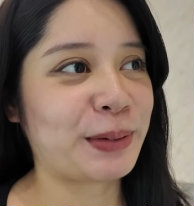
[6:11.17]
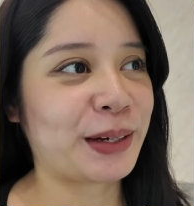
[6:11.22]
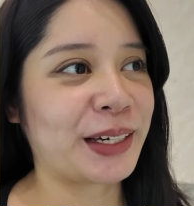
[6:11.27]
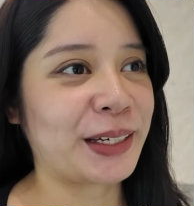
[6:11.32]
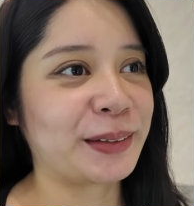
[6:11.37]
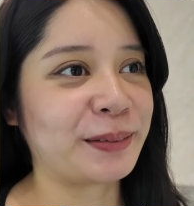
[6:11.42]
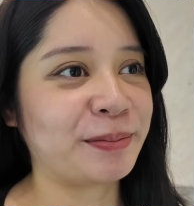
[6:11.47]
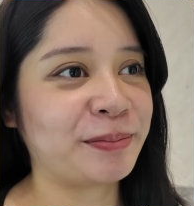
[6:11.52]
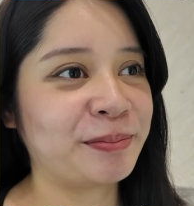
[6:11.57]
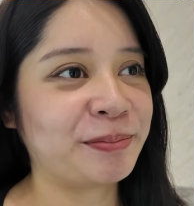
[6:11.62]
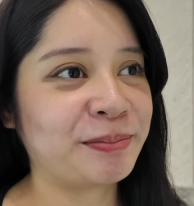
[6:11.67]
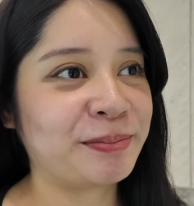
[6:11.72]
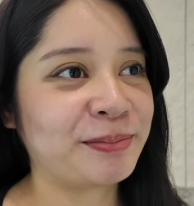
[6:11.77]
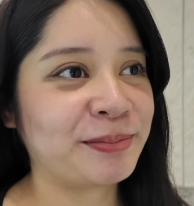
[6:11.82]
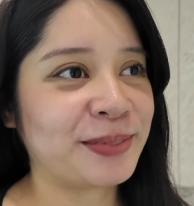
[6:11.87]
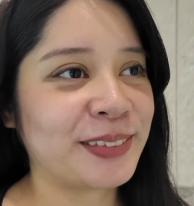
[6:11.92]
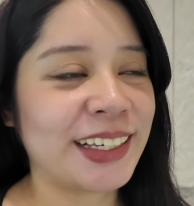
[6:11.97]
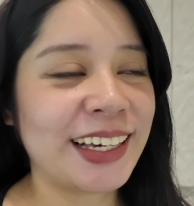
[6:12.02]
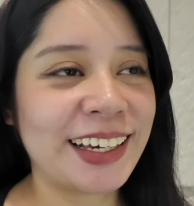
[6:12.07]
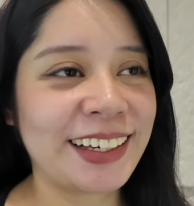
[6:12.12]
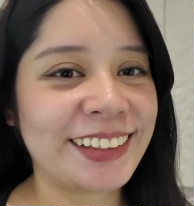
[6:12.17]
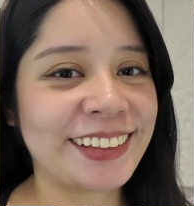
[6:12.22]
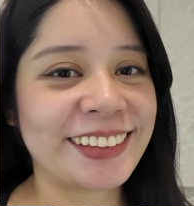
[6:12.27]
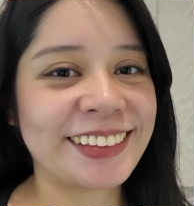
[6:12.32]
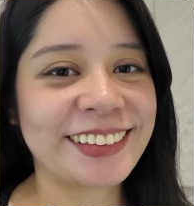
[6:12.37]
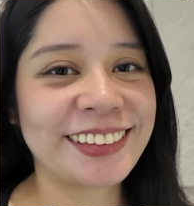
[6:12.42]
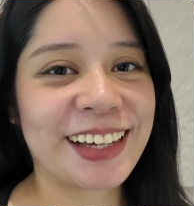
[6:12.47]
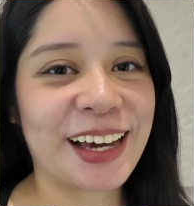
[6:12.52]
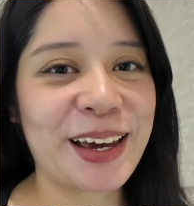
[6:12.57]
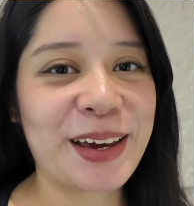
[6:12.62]
But yeah,
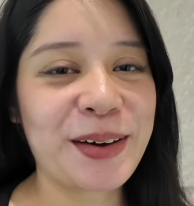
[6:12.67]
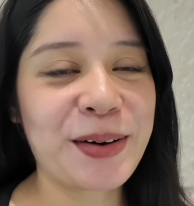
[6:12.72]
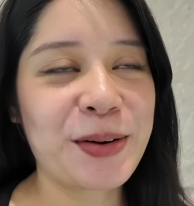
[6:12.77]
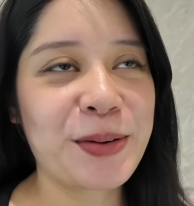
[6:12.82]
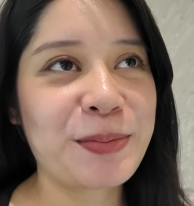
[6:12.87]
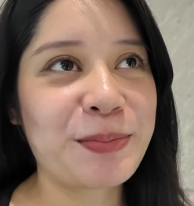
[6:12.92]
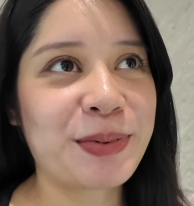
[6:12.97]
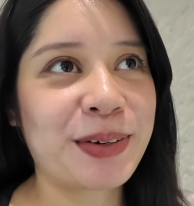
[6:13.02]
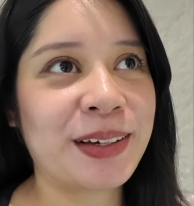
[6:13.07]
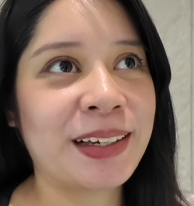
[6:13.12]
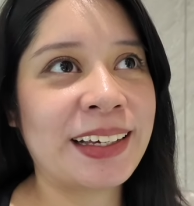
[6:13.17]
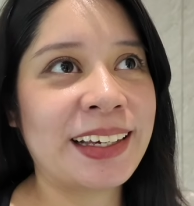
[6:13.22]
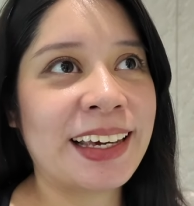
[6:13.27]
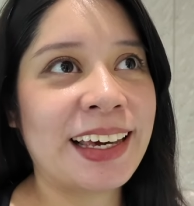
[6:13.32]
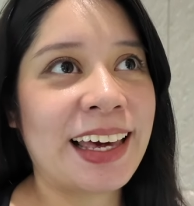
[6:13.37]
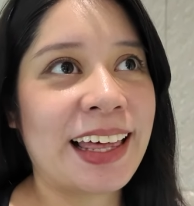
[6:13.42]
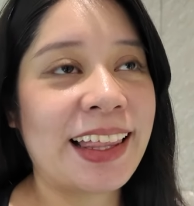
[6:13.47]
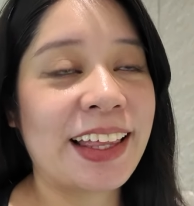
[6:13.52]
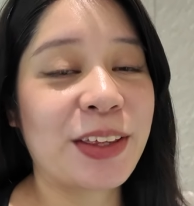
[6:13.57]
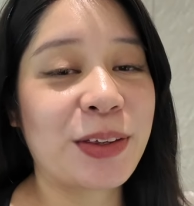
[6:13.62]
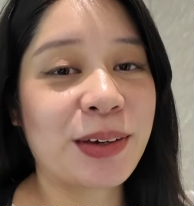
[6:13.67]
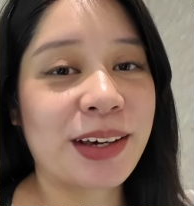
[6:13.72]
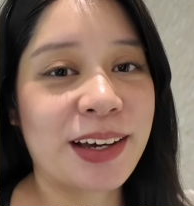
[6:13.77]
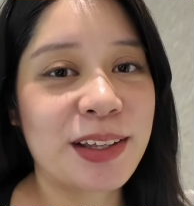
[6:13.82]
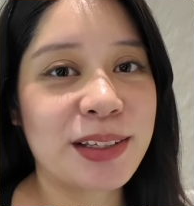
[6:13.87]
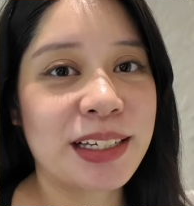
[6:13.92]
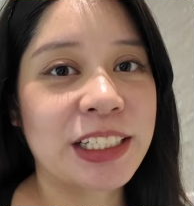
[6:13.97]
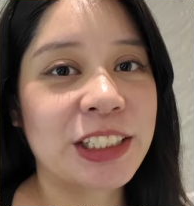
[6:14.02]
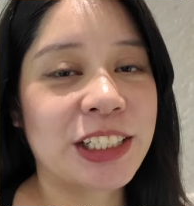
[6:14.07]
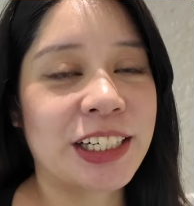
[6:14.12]
I hope that you
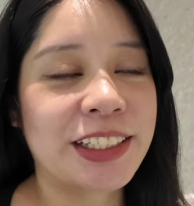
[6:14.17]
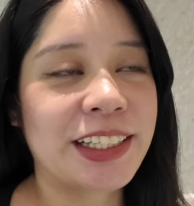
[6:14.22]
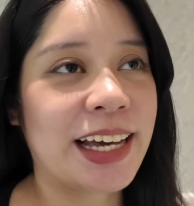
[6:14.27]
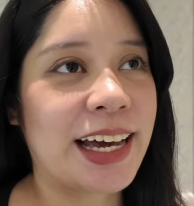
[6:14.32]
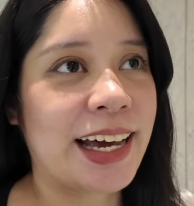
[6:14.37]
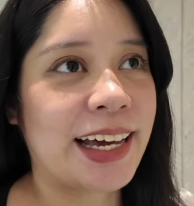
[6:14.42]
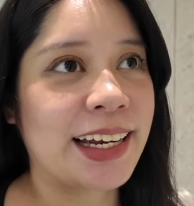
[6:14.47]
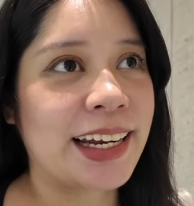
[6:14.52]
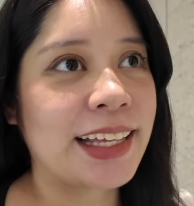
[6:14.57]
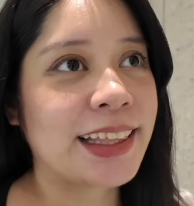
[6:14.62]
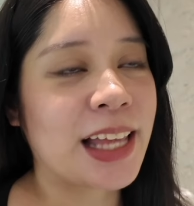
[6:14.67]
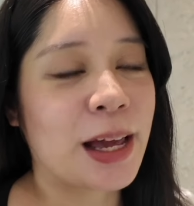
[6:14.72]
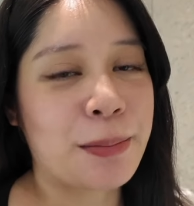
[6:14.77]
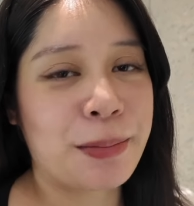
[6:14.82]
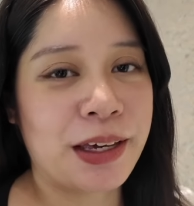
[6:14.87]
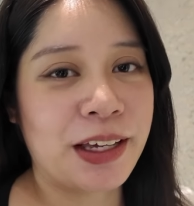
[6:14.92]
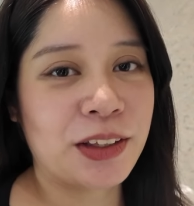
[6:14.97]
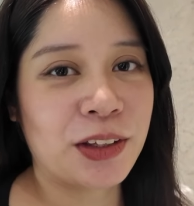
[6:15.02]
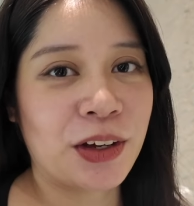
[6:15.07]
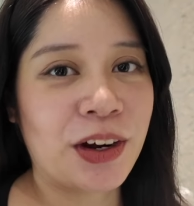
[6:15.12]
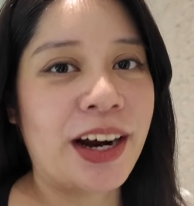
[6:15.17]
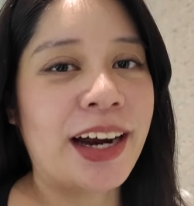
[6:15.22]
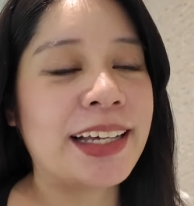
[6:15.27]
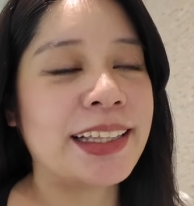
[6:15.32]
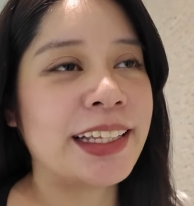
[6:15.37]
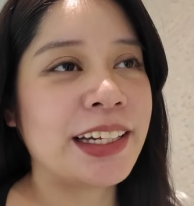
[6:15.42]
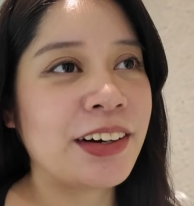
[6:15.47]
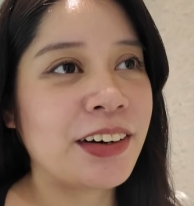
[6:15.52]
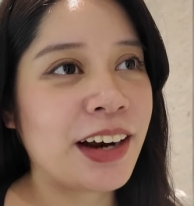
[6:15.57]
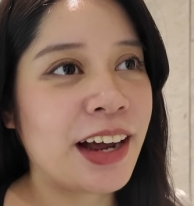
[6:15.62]
guys can try to add Atami to your
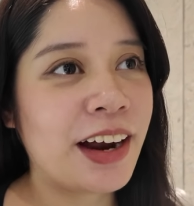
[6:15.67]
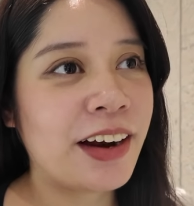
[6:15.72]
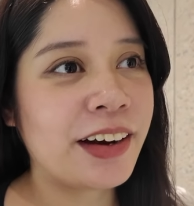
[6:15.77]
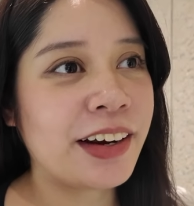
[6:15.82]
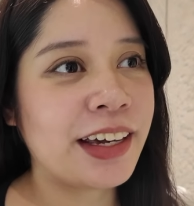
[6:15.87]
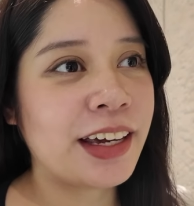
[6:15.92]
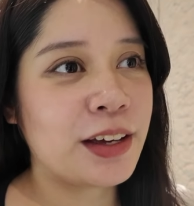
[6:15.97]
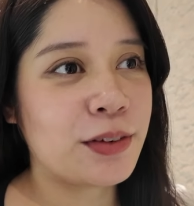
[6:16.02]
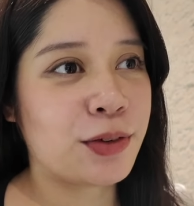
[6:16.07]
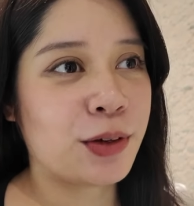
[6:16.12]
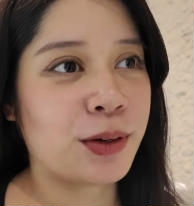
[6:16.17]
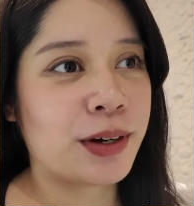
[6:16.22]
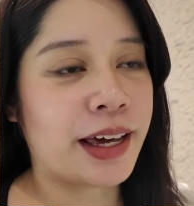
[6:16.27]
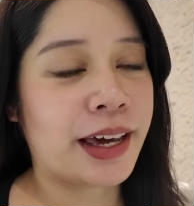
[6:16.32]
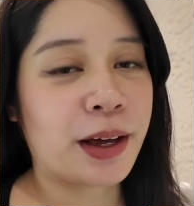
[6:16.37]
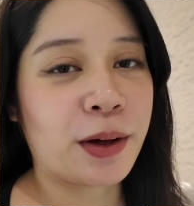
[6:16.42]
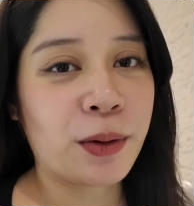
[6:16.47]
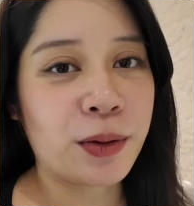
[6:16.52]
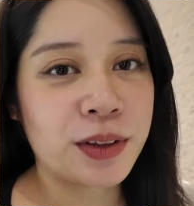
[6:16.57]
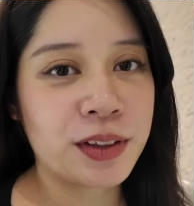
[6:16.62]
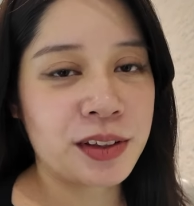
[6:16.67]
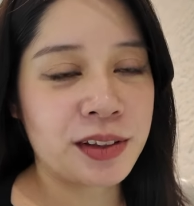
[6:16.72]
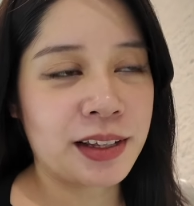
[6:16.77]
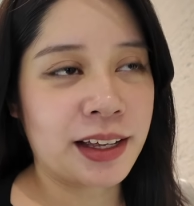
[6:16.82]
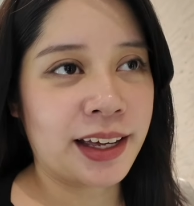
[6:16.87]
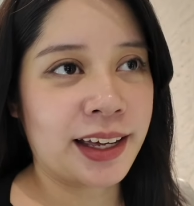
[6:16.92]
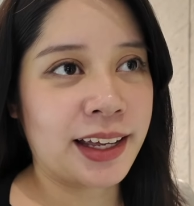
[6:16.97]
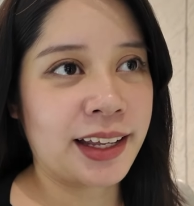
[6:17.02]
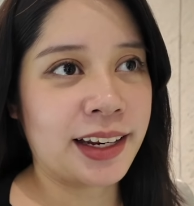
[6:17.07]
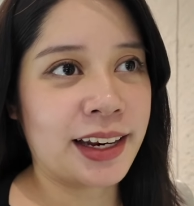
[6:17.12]
itinerary if you like
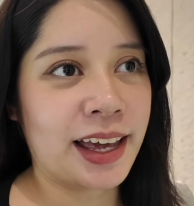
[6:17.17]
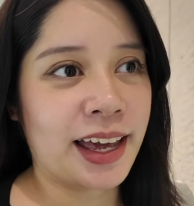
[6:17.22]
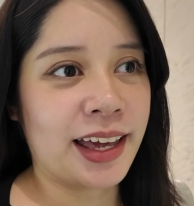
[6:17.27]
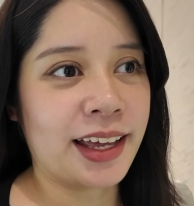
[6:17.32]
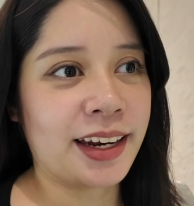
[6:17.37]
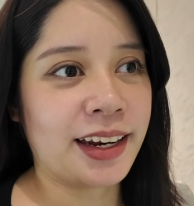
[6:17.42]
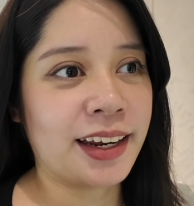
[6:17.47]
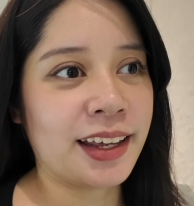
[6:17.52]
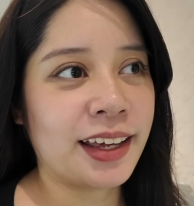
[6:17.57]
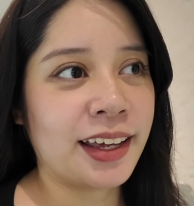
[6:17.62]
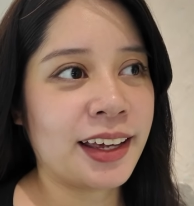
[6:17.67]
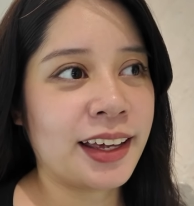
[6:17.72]
onsen and